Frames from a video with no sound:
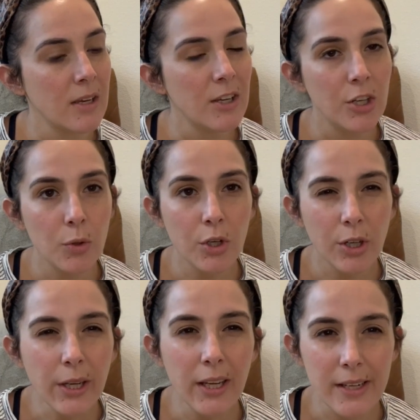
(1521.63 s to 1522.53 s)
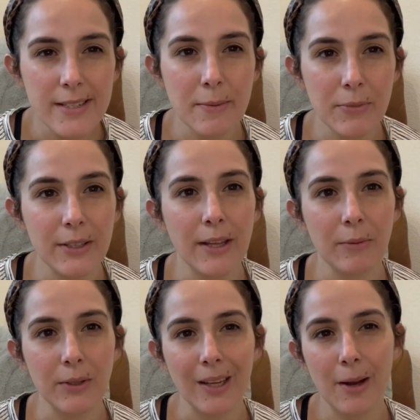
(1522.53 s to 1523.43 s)
You know, cooking is something
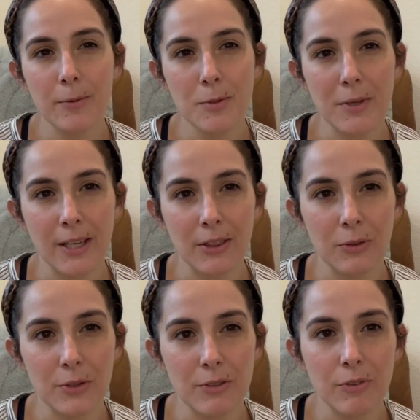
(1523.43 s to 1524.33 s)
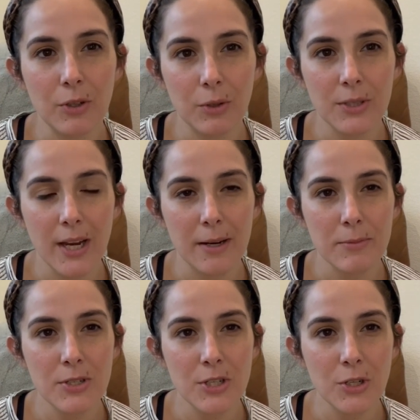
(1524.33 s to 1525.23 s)
that really helps me get through difficult
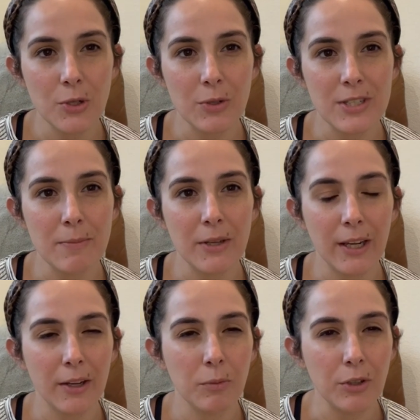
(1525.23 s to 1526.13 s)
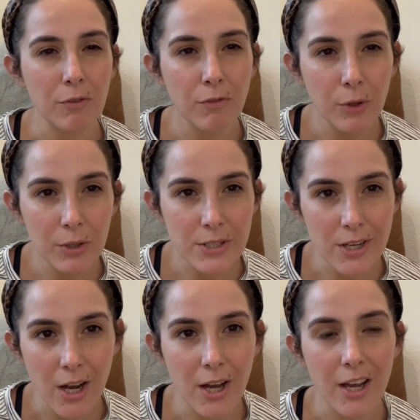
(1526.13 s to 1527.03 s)
times too. It's something I can really focus
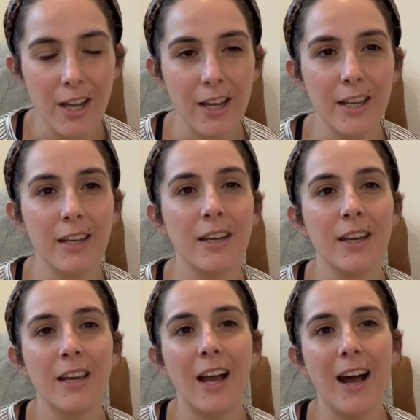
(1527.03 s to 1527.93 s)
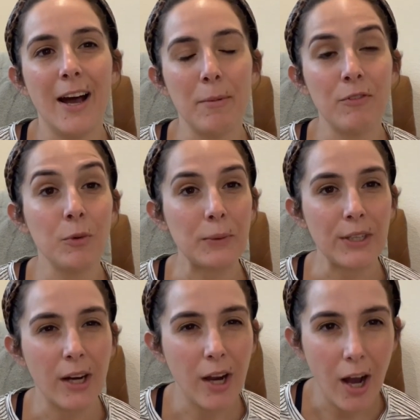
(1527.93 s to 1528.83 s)
on. I feel
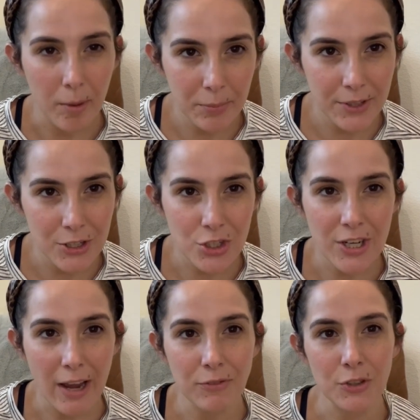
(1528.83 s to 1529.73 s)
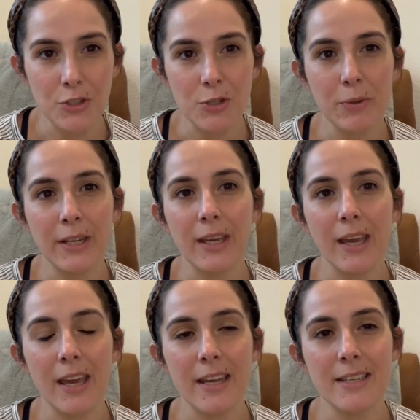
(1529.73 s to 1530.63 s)
really accomplished after doing
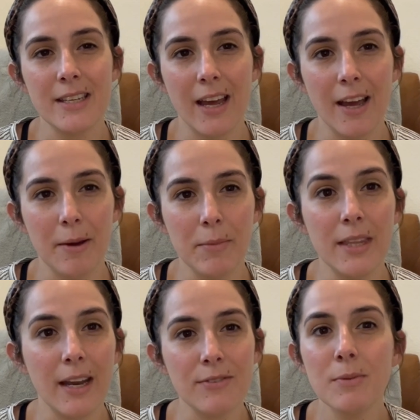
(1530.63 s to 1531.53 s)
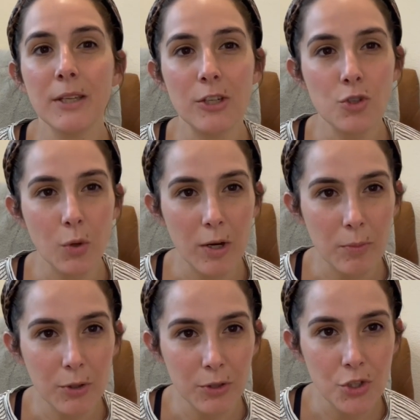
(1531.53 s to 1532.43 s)
it. And then I have something
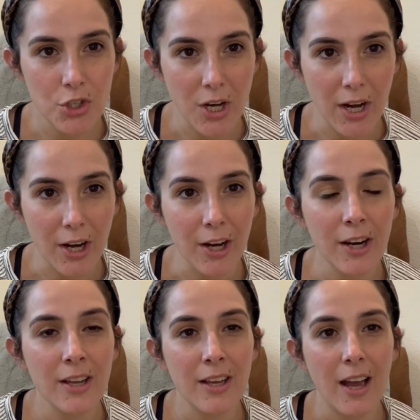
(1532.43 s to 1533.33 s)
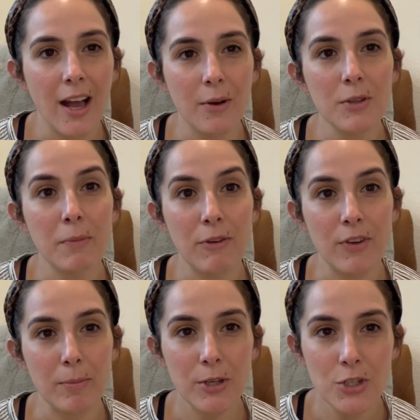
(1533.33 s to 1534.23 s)
enjoyable to share with my
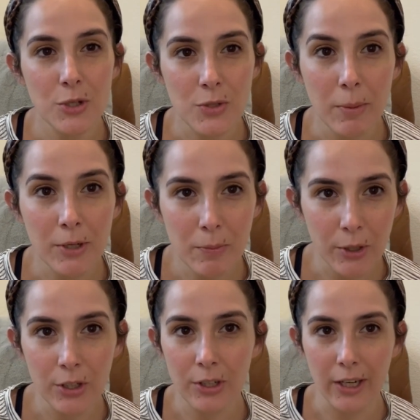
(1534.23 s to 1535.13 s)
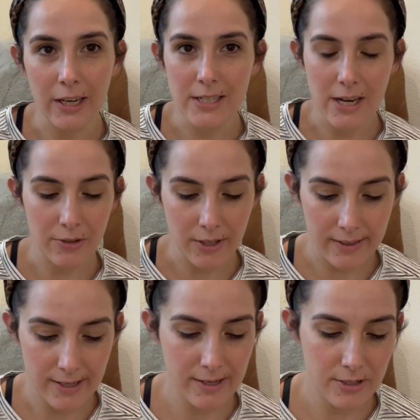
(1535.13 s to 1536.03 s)
family too. So I'm gonna put cooking down
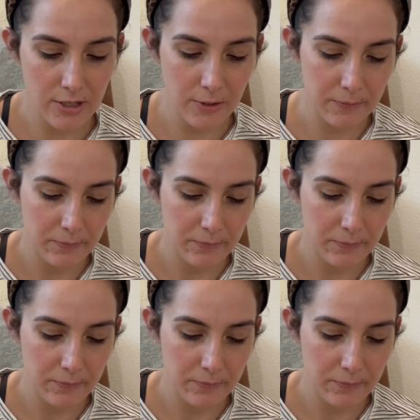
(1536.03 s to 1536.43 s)
on there too.